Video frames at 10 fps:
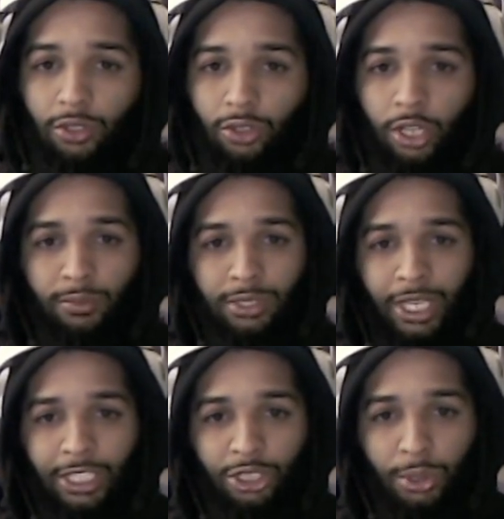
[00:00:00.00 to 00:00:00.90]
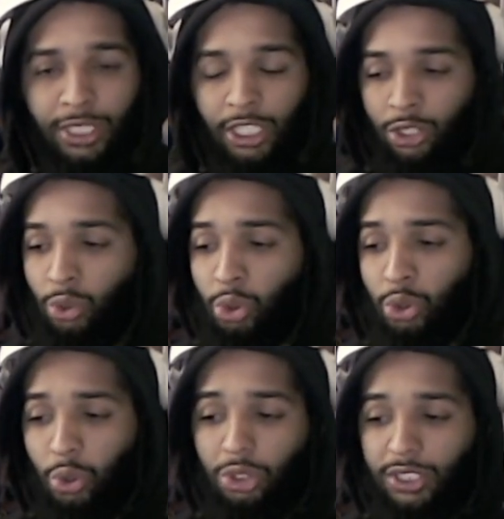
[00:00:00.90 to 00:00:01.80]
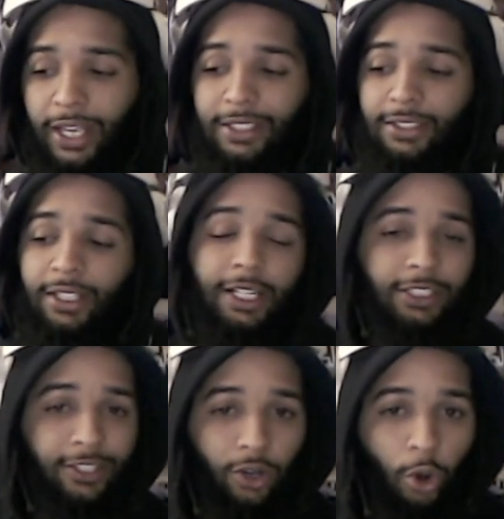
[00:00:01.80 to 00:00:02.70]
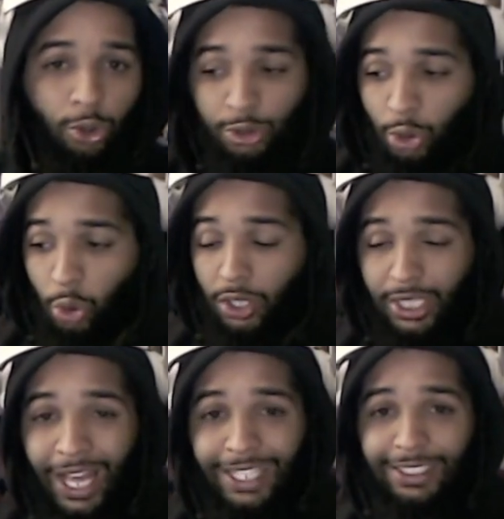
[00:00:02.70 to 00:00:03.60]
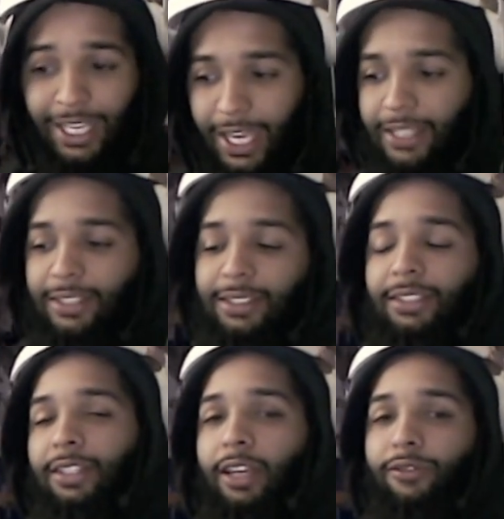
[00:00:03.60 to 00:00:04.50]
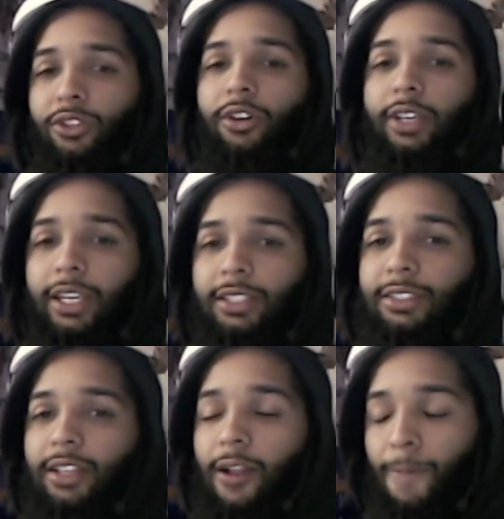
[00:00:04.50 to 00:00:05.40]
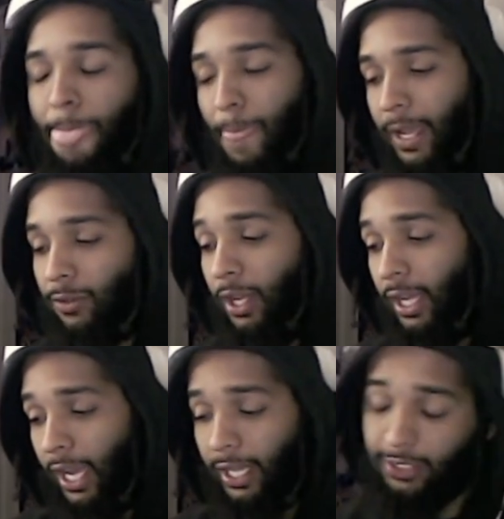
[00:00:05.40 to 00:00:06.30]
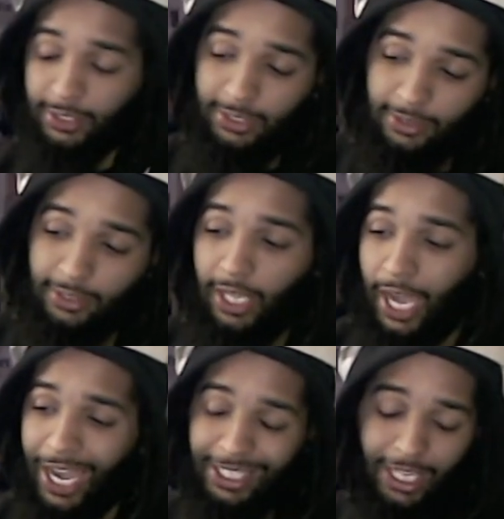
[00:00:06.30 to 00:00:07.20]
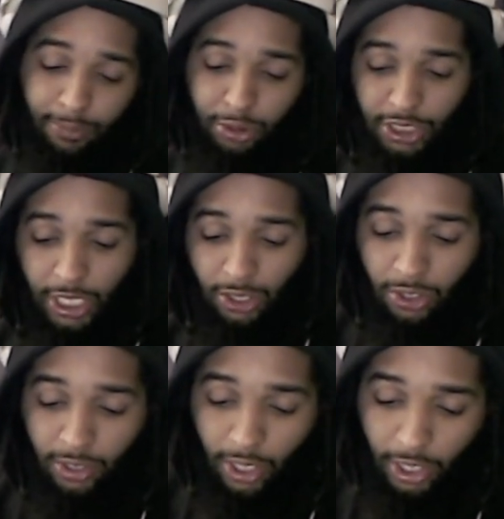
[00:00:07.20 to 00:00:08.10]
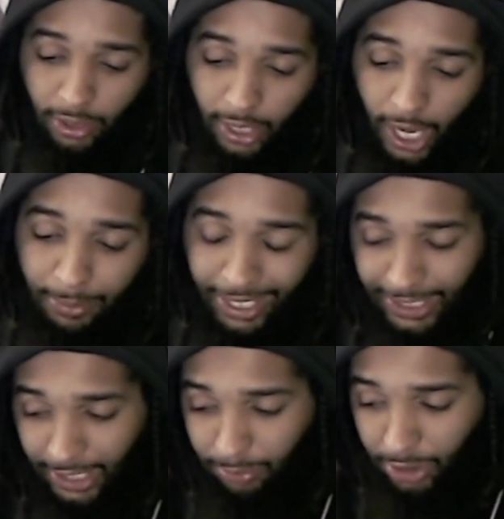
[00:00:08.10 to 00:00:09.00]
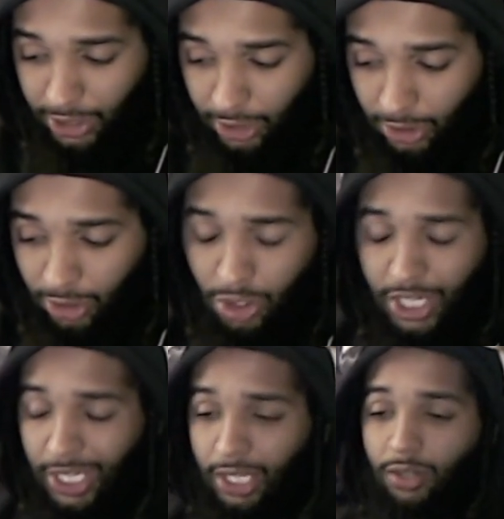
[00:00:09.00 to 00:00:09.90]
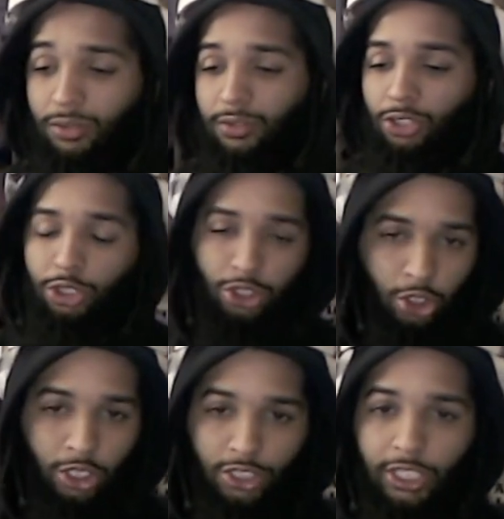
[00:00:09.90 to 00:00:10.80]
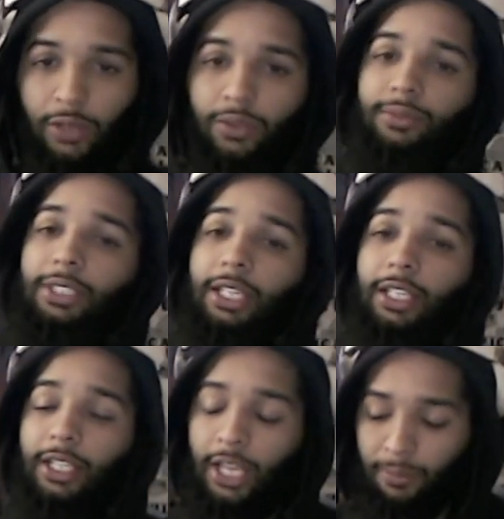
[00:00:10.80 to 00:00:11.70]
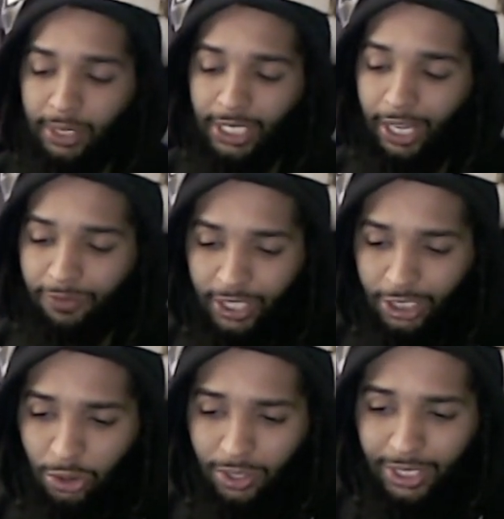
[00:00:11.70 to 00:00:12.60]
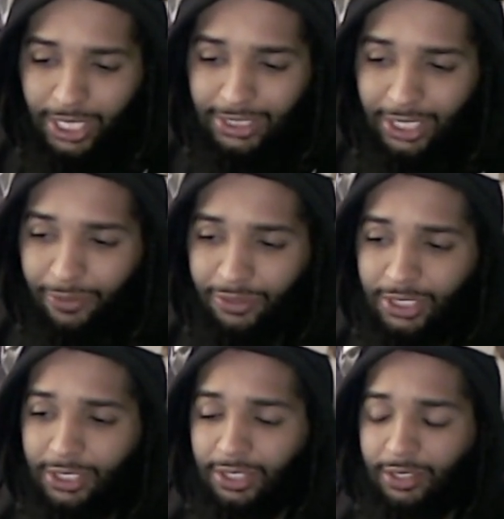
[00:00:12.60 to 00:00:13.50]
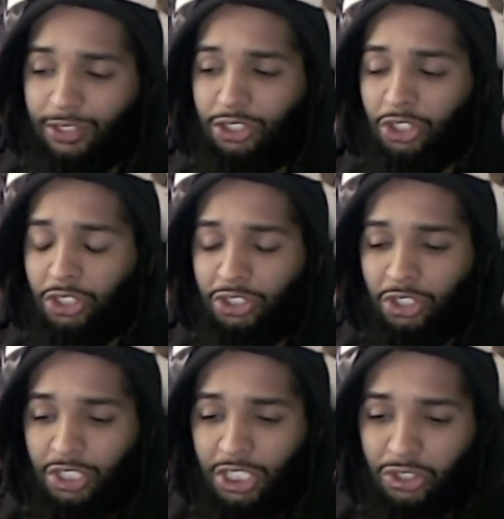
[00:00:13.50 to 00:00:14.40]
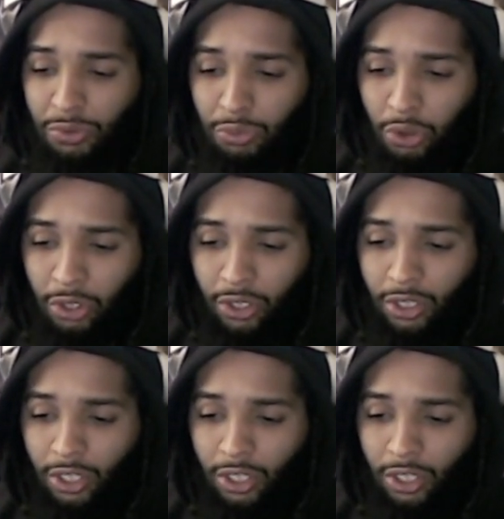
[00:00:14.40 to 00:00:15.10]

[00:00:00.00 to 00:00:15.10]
you know what I'm saying? So it's like a new school taste to the old school classic hits, the lifelong hits. That, listen, I can't put y'all on, I mean, I can put y'all on. Go check it out. You'll understand what I'm saying. But yeah, I feel like Tory Lanez definitely should get some more